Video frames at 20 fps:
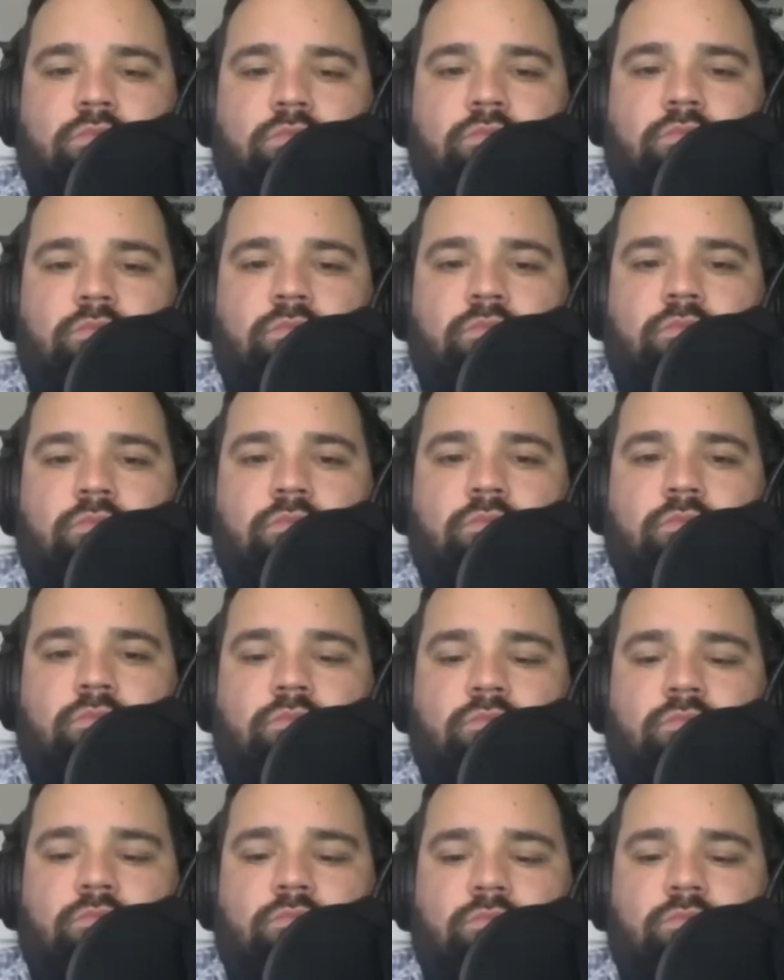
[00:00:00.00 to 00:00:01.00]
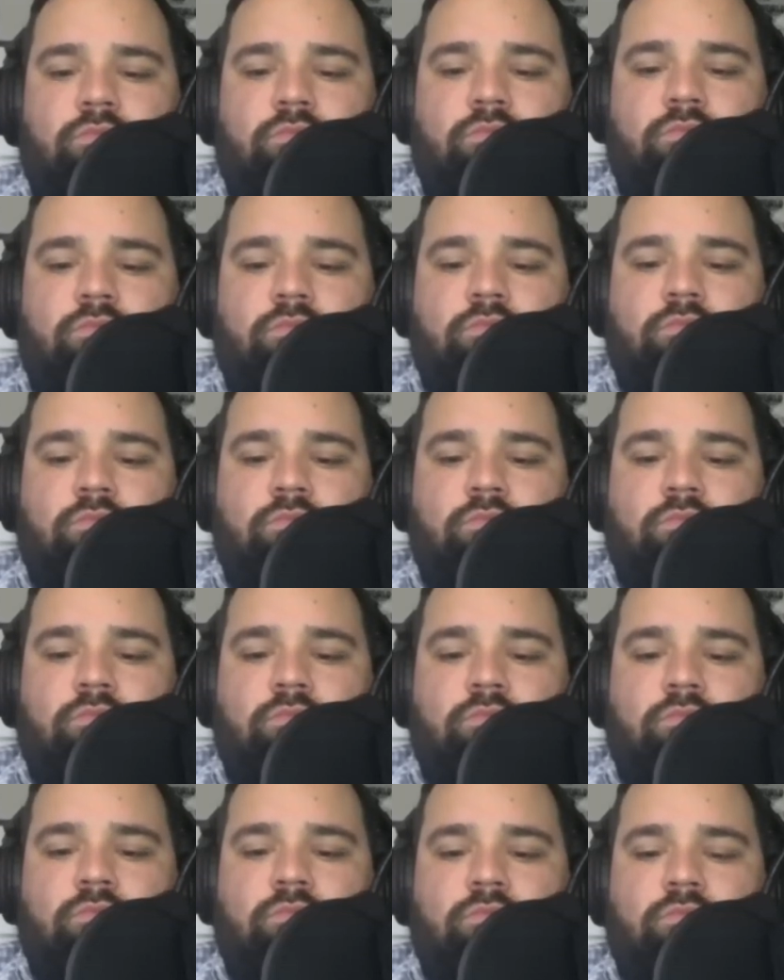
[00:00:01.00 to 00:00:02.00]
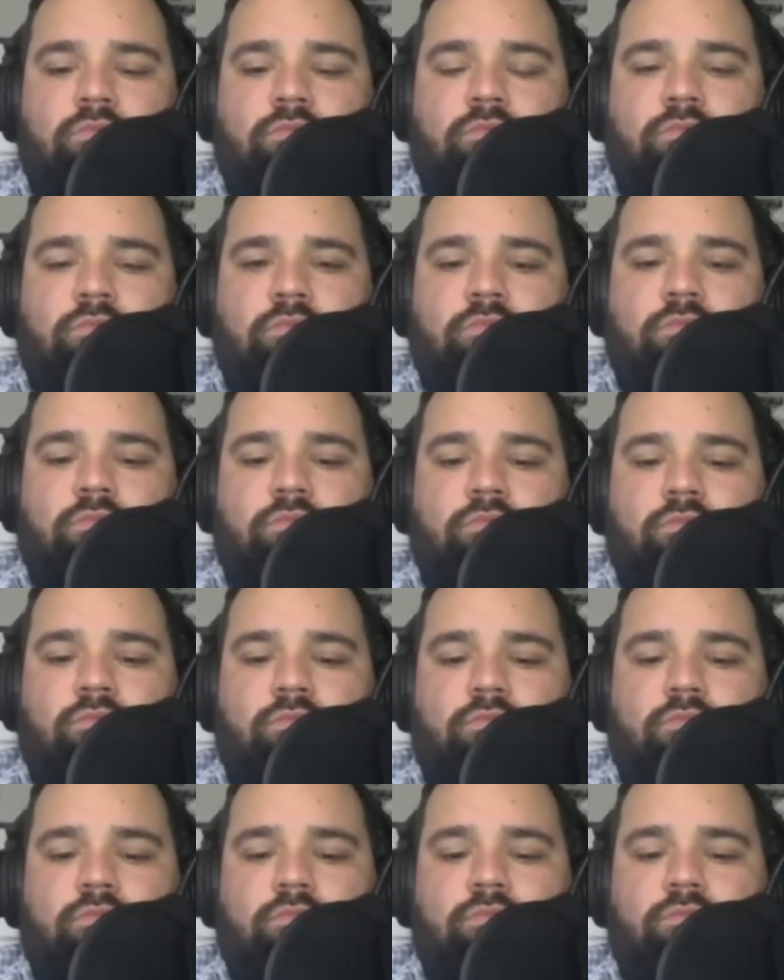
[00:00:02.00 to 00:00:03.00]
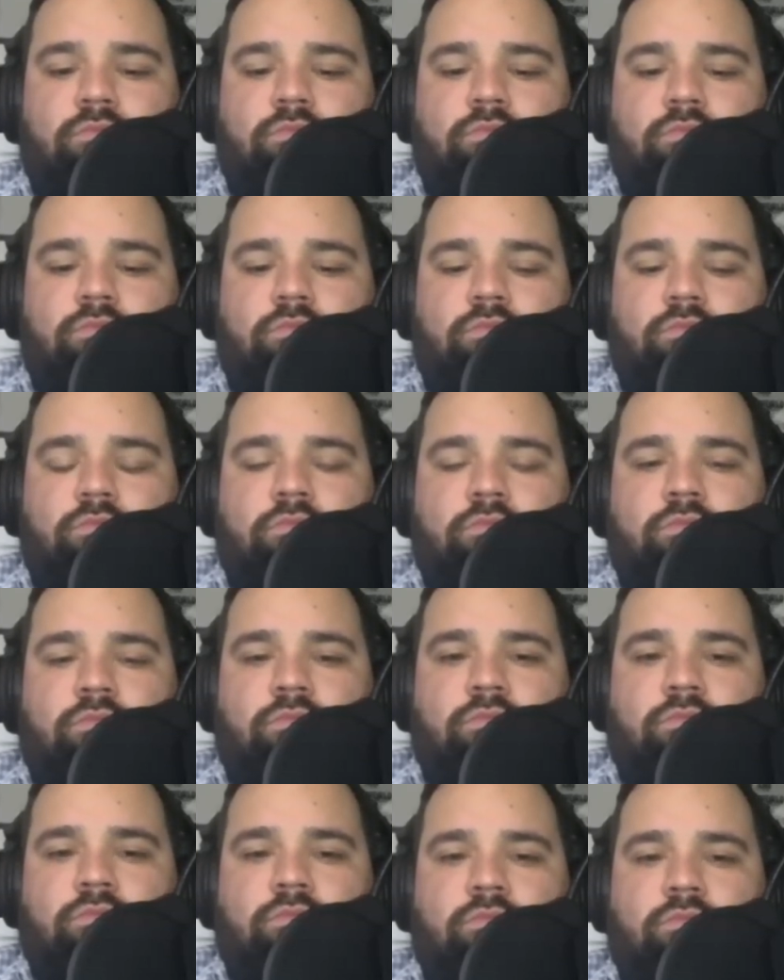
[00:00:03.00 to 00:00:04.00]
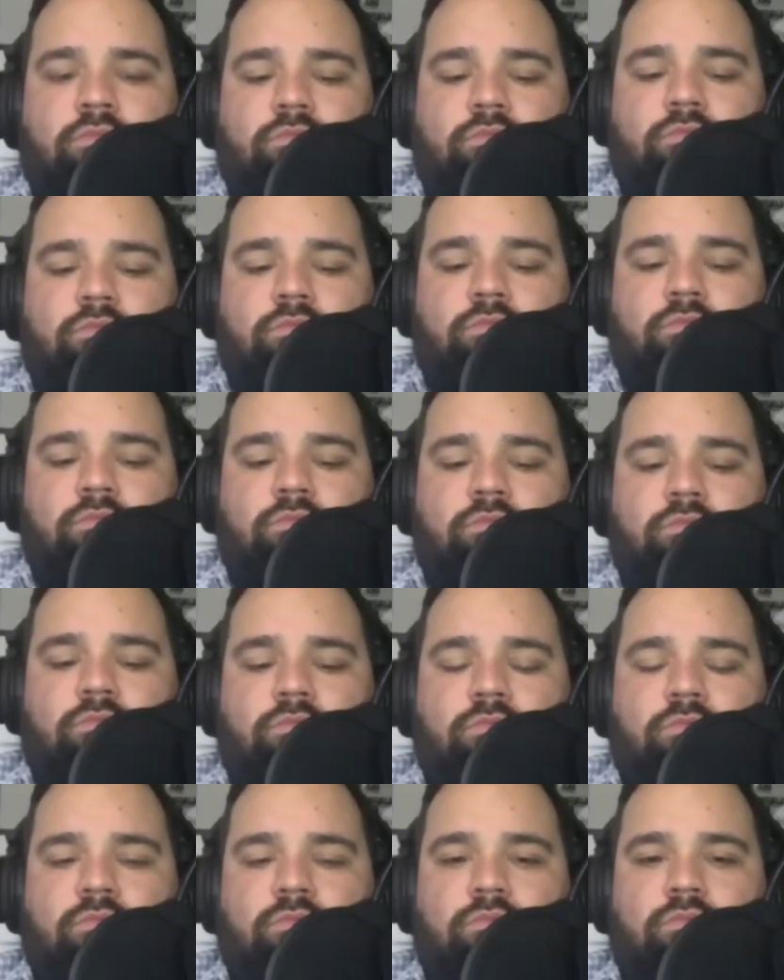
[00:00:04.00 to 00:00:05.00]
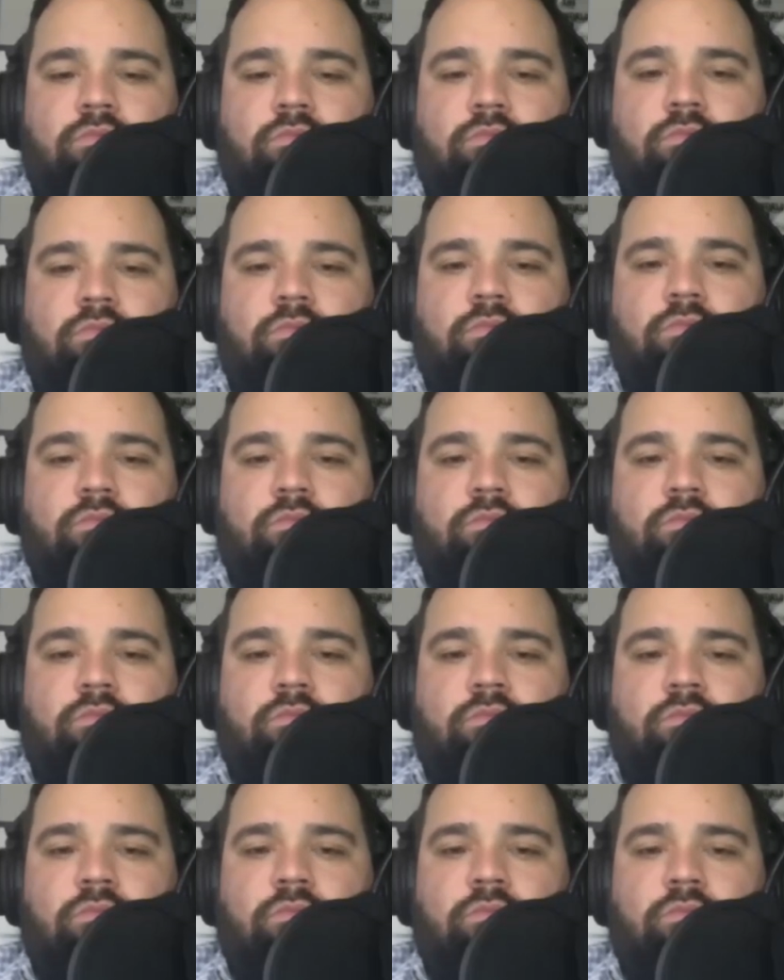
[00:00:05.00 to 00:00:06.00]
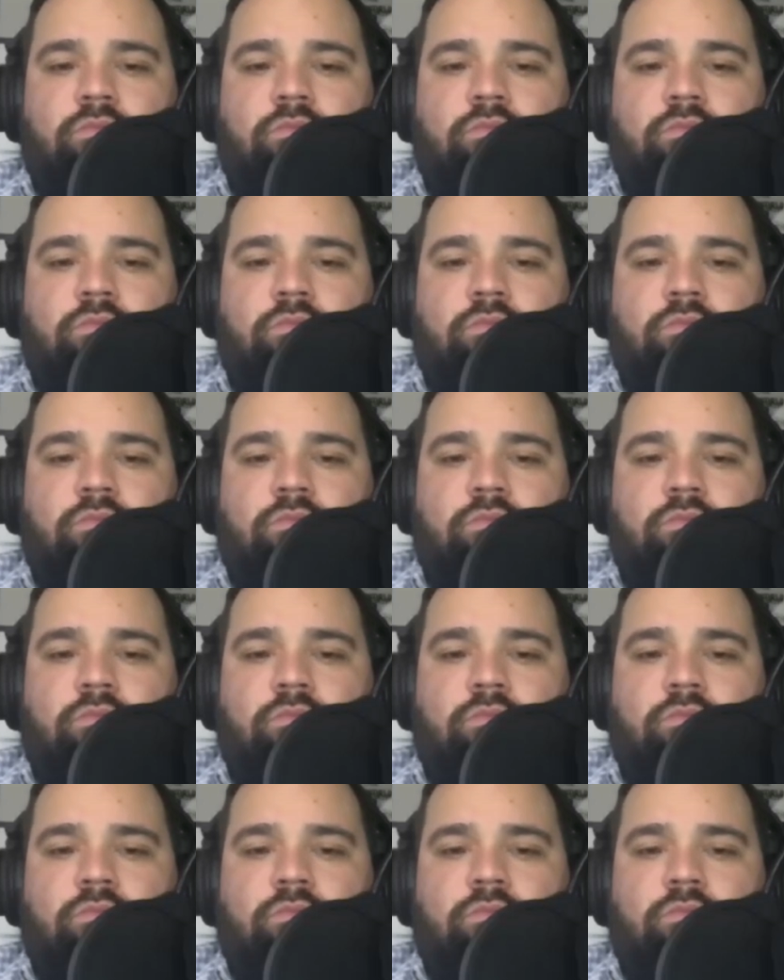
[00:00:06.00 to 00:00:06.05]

(not speaking)